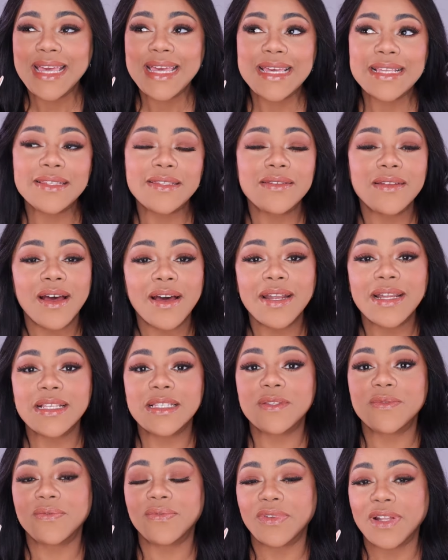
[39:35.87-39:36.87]
It's not
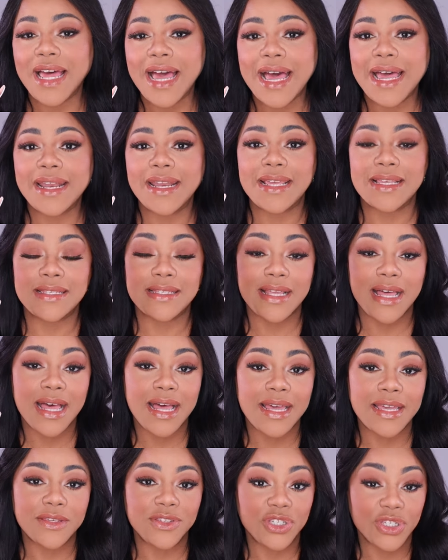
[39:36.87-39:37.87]
as flat as
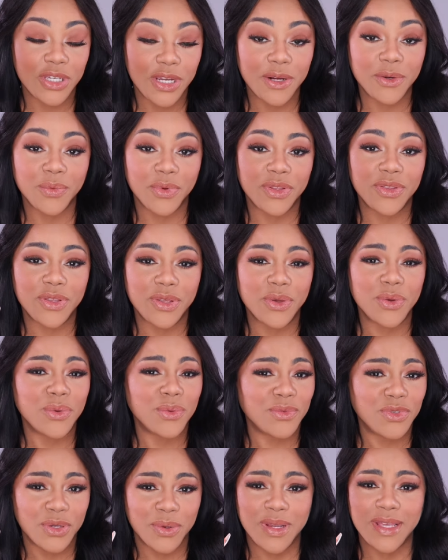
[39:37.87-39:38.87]
I shared with
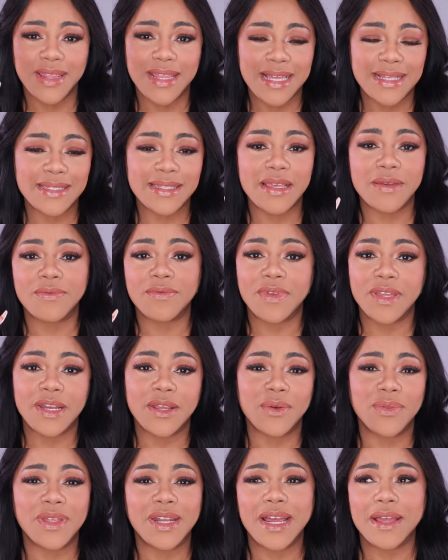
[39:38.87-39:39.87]
you during that same
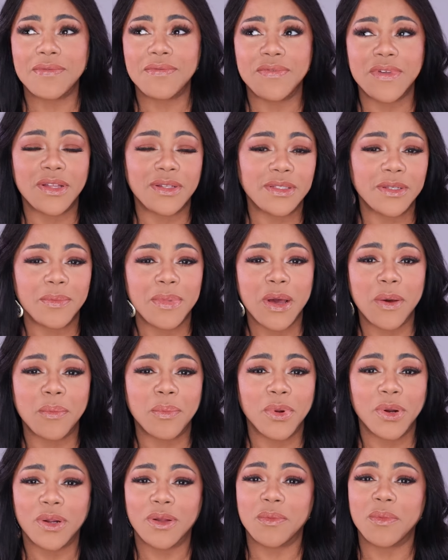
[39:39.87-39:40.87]
video that I felt
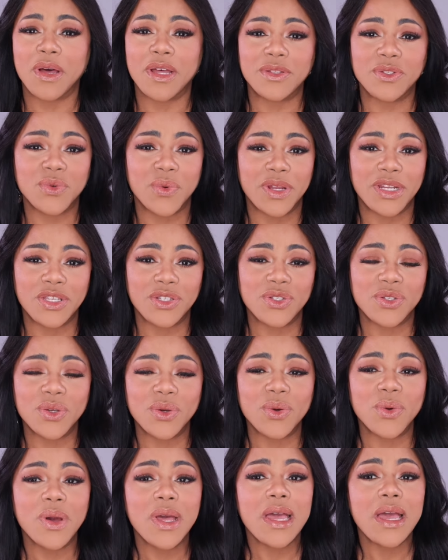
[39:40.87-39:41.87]
about Bergamot
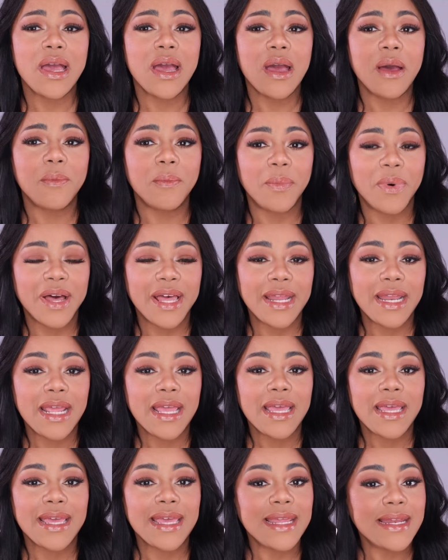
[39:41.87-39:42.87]
22, but
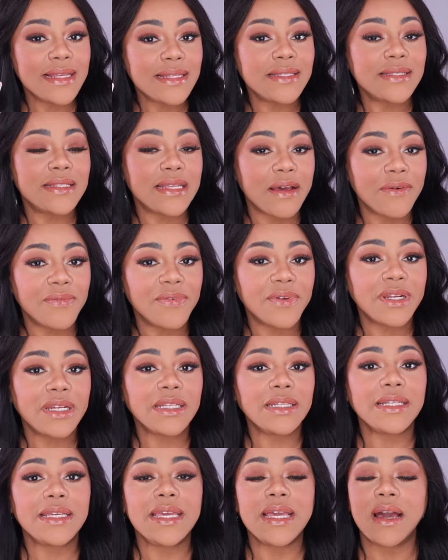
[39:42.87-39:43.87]
it is
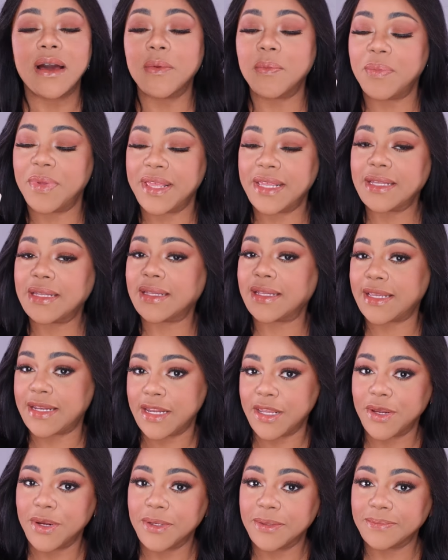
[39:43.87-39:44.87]
definitely a bit
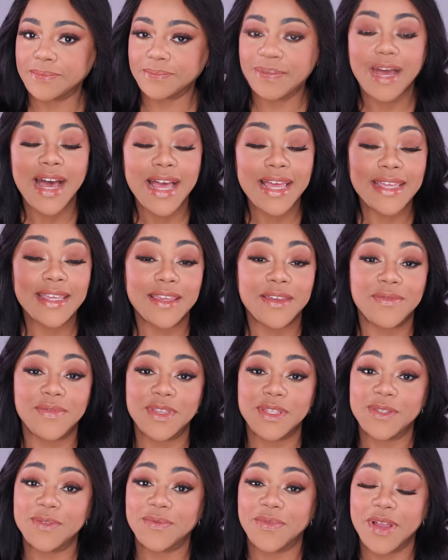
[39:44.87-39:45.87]
linear. I give
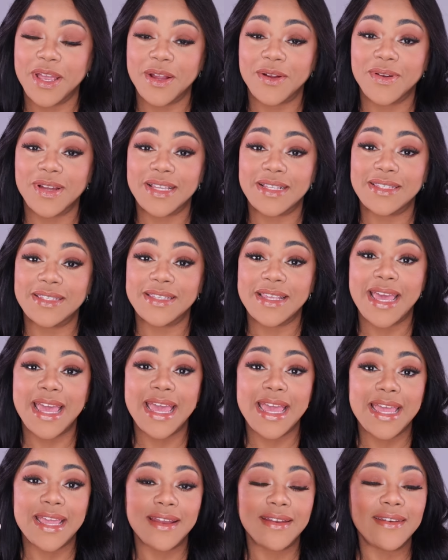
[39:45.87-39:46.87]
this fragrance
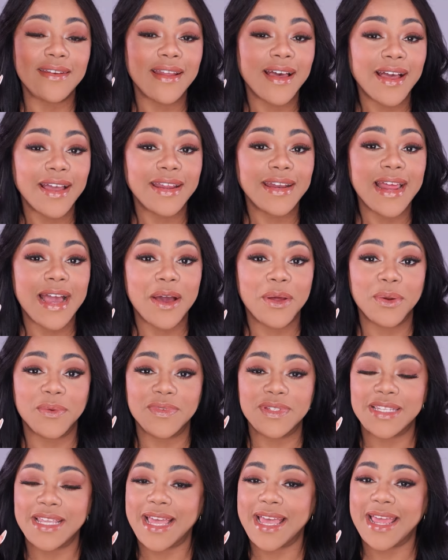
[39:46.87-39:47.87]
a 9 out
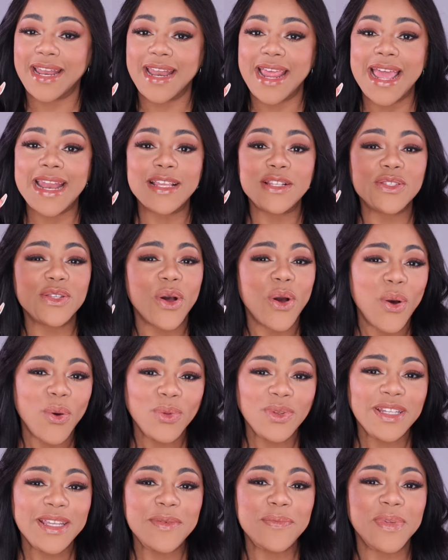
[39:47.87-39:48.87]
of 10, and it's
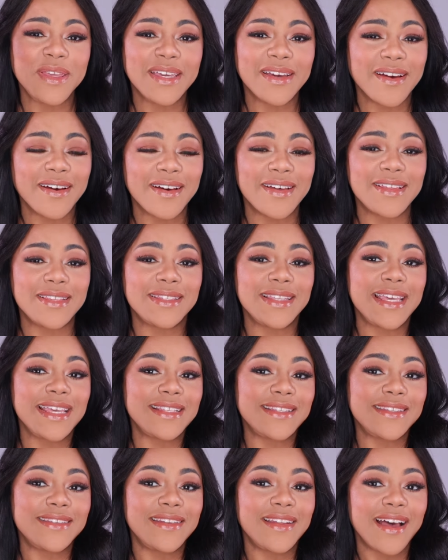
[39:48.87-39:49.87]
only because
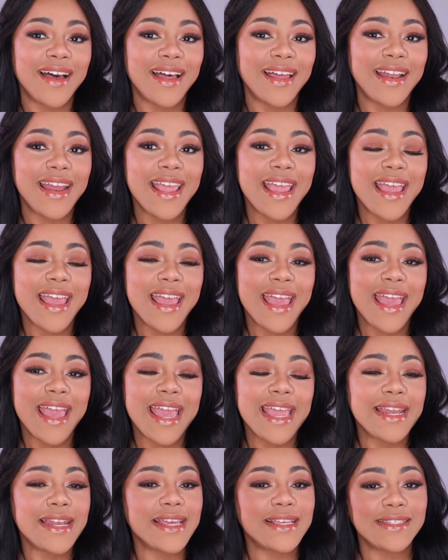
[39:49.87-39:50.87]
it's not
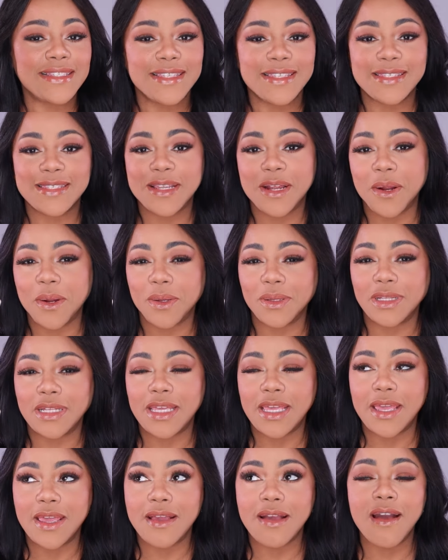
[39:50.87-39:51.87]
a
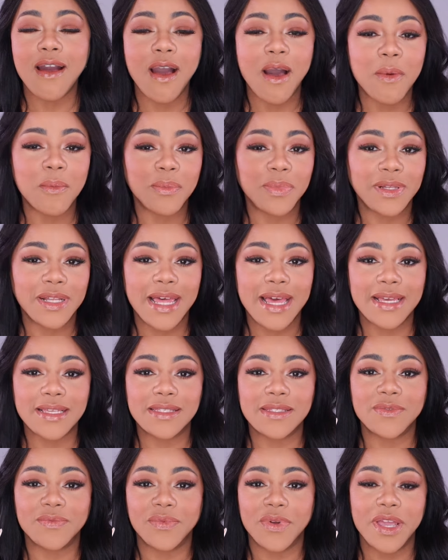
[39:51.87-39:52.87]
necessarily
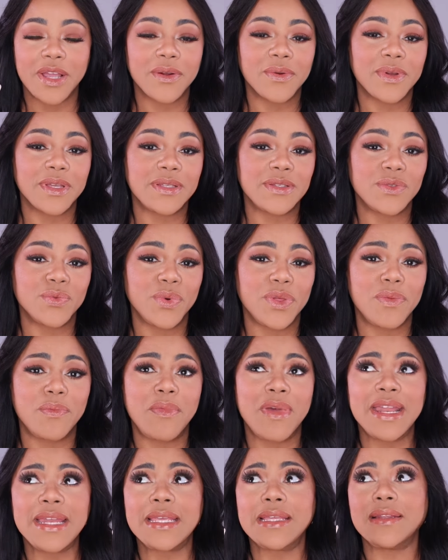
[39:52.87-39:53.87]
complex fragrance with
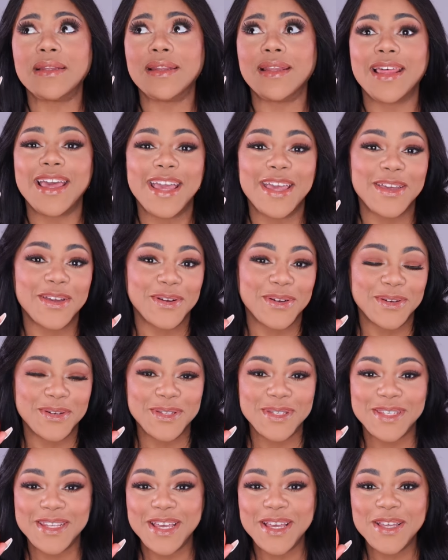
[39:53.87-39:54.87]
many
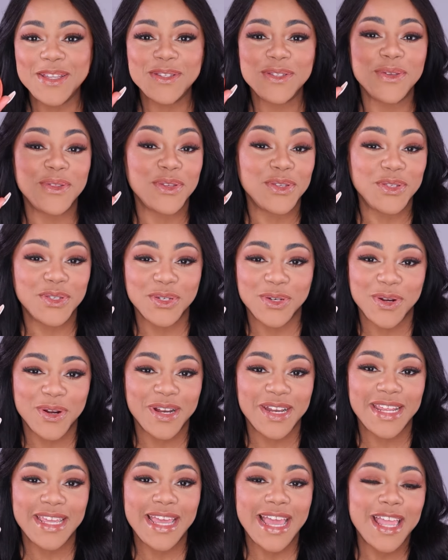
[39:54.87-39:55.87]
layers to the
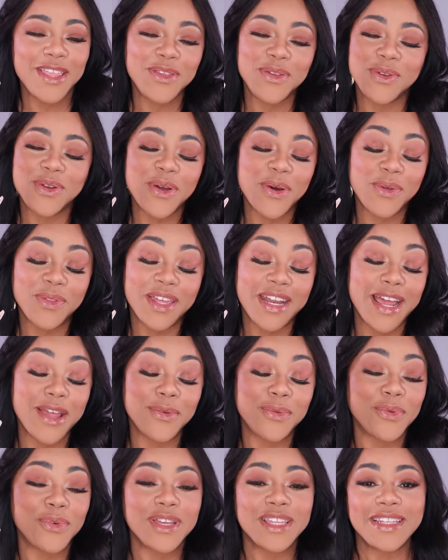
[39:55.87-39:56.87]
journey, and you know that
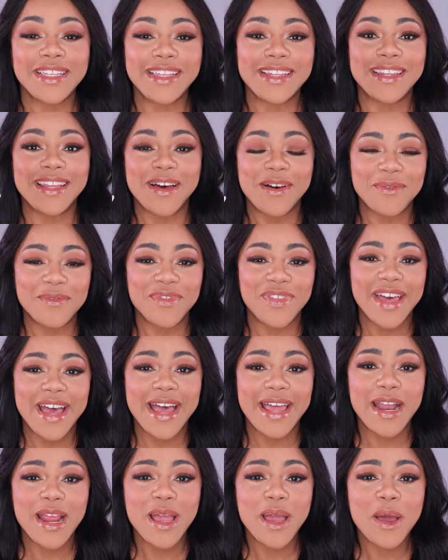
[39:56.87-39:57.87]
I really love
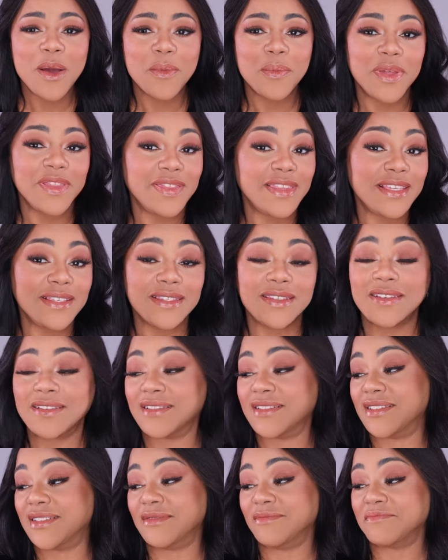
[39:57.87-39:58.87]
that. But this
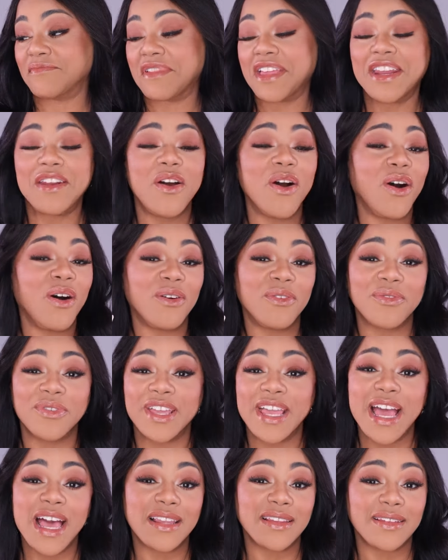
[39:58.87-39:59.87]
could in all
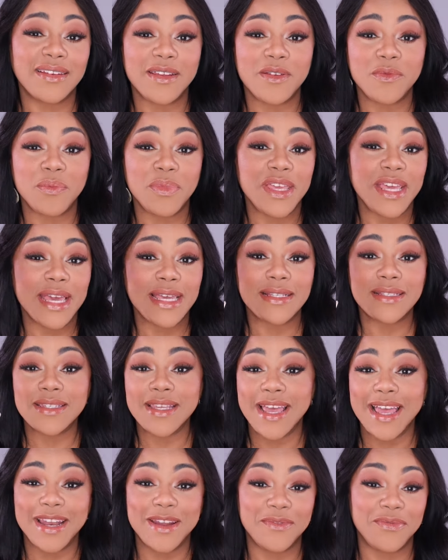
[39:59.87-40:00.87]
reality be a
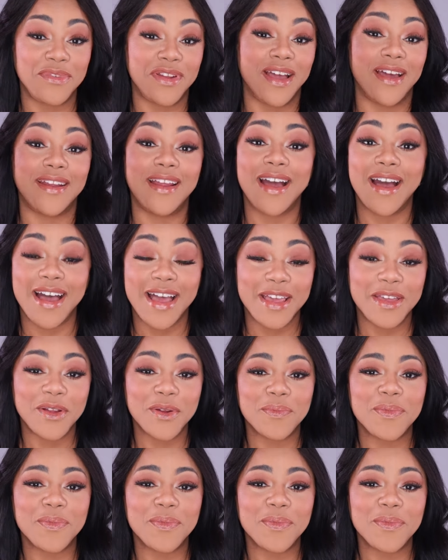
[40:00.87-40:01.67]
10 if not higher